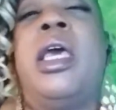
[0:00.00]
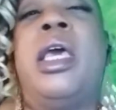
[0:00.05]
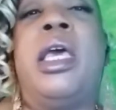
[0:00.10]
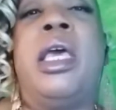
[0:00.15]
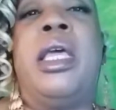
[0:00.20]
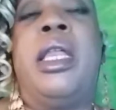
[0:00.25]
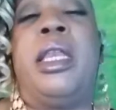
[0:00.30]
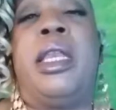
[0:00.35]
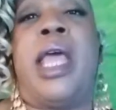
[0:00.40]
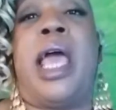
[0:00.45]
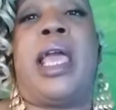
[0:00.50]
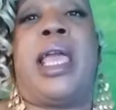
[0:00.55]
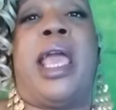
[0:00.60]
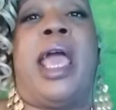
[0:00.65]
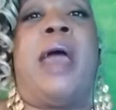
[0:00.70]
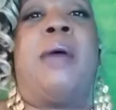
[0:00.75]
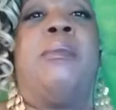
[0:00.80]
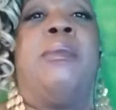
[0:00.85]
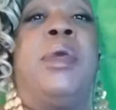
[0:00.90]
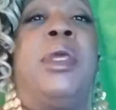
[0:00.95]
And that
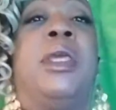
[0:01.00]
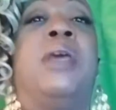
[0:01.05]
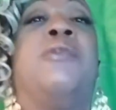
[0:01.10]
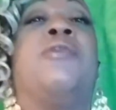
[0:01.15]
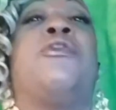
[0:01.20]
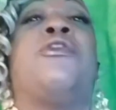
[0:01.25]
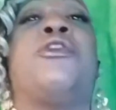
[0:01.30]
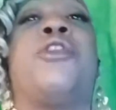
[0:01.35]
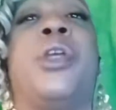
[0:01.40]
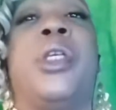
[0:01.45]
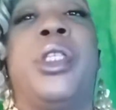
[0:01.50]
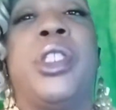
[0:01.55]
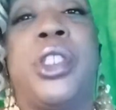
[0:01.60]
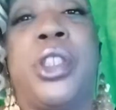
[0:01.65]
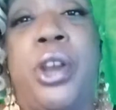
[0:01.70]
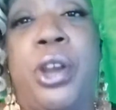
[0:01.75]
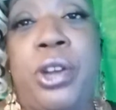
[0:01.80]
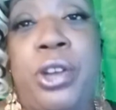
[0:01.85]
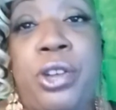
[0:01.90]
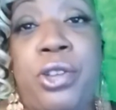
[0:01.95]
got me a free
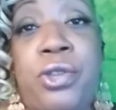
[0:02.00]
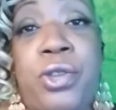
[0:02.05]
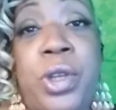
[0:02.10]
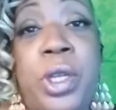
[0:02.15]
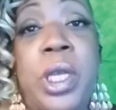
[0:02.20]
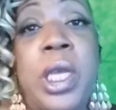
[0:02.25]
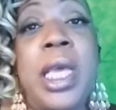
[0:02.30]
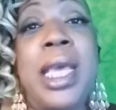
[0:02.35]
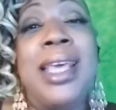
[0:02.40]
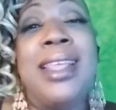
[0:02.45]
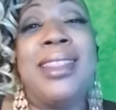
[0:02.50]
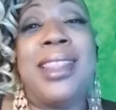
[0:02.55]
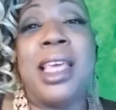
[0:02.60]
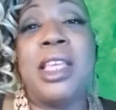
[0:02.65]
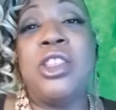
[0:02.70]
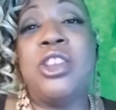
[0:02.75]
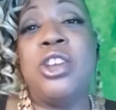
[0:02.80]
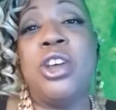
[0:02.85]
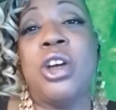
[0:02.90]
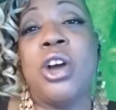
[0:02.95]
surgery.
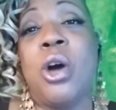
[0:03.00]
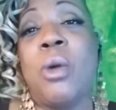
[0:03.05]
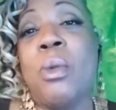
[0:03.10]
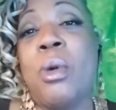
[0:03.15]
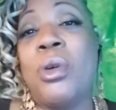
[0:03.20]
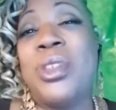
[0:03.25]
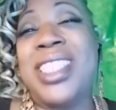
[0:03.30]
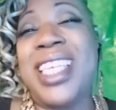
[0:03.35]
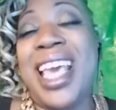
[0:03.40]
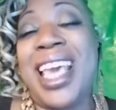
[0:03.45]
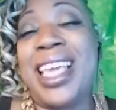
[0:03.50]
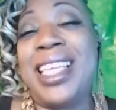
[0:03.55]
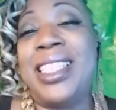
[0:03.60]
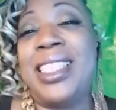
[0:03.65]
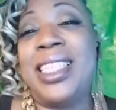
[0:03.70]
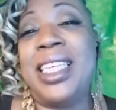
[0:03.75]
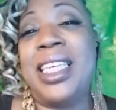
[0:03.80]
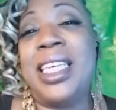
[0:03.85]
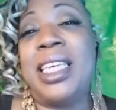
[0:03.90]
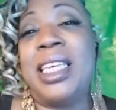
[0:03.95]
They took almost
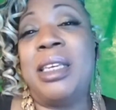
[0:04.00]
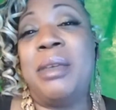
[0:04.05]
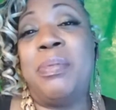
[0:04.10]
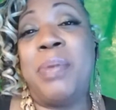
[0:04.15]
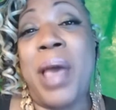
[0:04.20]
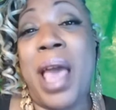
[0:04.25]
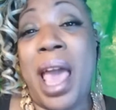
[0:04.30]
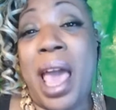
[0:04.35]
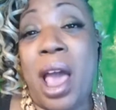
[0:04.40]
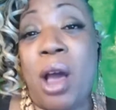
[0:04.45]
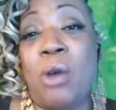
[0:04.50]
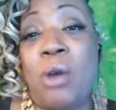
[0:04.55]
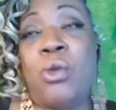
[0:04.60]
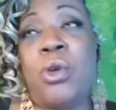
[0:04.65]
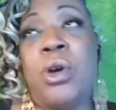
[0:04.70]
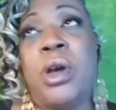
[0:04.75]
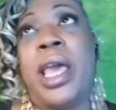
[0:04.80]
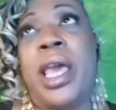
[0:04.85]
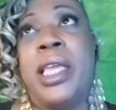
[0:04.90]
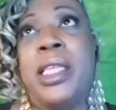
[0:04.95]
18 pounds.
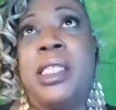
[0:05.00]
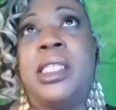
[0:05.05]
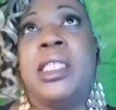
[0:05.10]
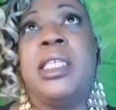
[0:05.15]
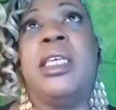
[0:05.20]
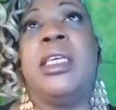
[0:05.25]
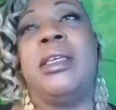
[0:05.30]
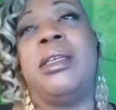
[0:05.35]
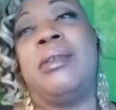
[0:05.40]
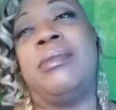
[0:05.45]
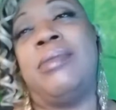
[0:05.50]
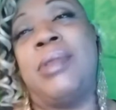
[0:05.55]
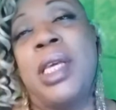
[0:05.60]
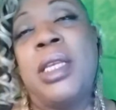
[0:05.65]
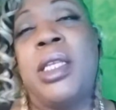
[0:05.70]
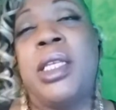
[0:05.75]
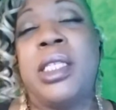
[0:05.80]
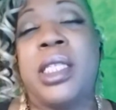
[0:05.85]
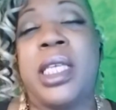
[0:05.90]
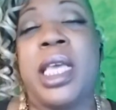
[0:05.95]
Well, 18. They
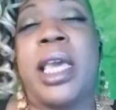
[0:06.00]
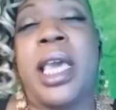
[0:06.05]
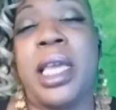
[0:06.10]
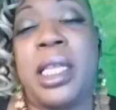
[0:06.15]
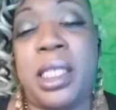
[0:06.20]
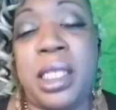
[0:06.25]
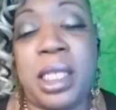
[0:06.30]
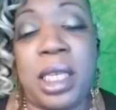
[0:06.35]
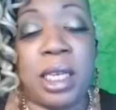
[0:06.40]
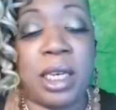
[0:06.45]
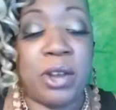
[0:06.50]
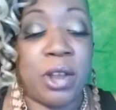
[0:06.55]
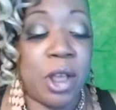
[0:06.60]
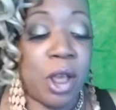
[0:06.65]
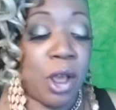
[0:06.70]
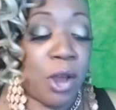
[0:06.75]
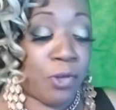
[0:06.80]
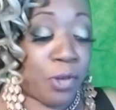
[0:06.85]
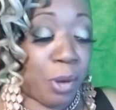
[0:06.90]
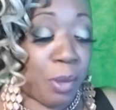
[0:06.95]
did take 18
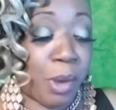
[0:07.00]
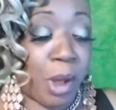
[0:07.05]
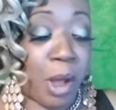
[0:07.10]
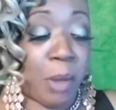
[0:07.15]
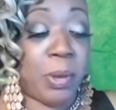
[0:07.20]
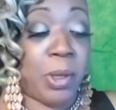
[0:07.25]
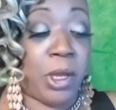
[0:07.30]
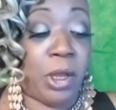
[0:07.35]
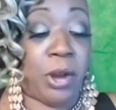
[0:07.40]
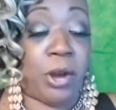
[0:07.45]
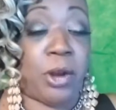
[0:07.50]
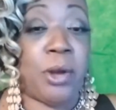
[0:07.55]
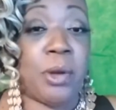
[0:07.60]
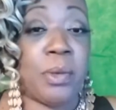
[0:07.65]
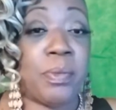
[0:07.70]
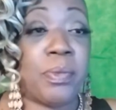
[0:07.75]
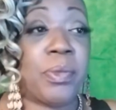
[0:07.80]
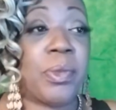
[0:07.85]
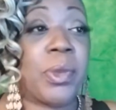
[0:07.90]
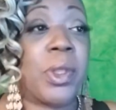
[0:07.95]
from up here.
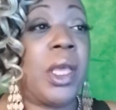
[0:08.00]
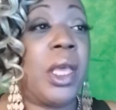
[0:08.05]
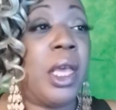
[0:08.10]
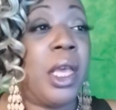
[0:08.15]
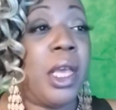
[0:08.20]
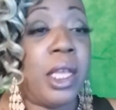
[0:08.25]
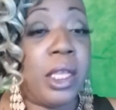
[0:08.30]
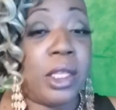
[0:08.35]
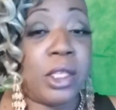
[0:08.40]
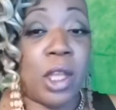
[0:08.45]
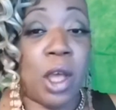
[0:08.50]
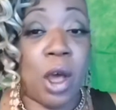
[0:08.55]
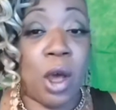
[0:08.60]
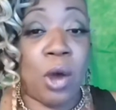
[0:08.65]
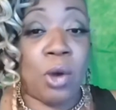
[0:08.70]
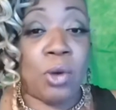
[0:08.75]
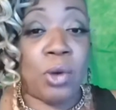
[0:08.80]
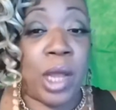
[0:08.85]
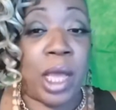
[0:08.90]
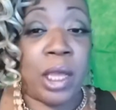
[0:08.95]

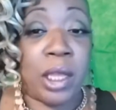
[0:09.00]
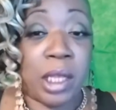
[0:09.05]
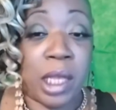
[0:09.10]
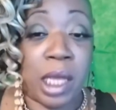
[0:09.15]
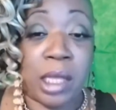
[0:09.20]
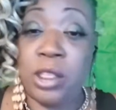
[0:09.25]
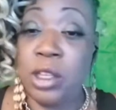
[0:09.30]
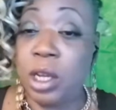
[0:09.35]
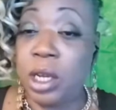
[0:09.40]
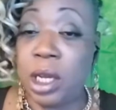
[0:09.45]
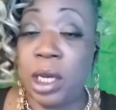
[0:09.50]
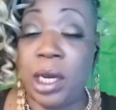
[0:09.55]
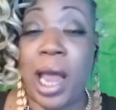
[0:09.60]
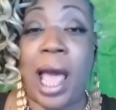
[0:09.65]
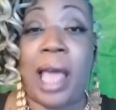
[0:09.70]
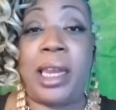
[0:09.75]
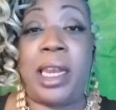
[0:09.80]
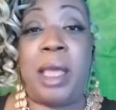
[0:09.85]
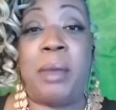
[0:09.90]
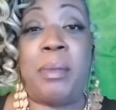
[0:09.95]
So they took a lot.